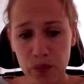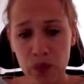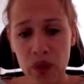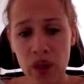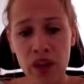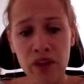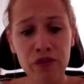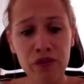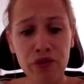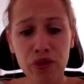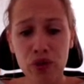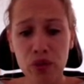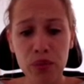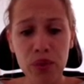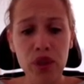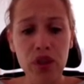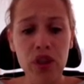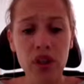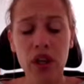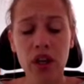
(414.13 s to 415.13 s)

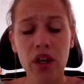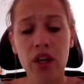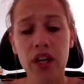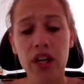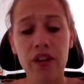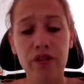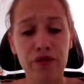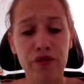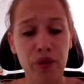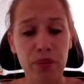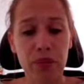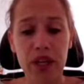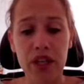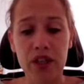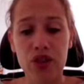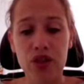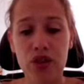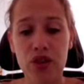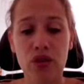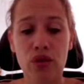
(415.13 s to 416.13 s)
informal
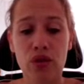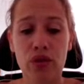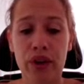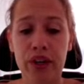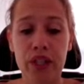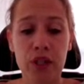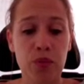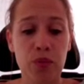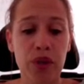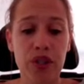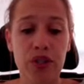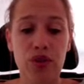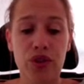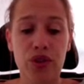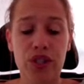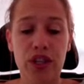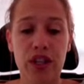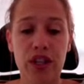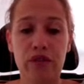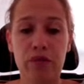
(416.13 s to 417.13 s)
information or express
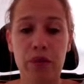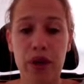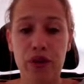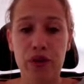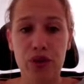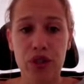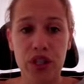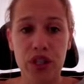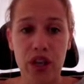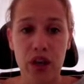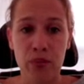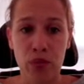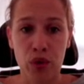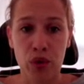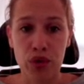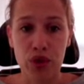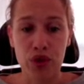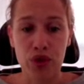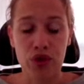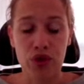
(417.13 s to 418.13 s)
yourself by using
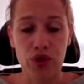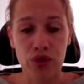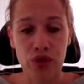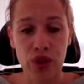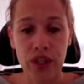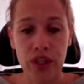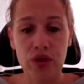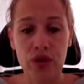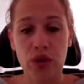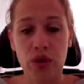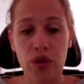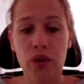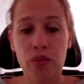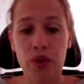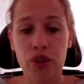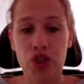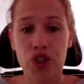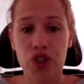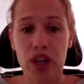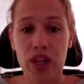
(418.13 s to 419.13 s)
emotions. So that's really what
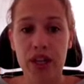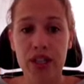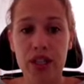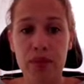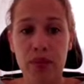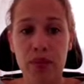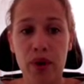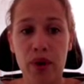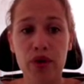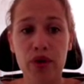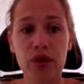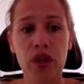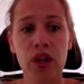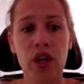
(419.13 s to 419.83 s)
chat is about.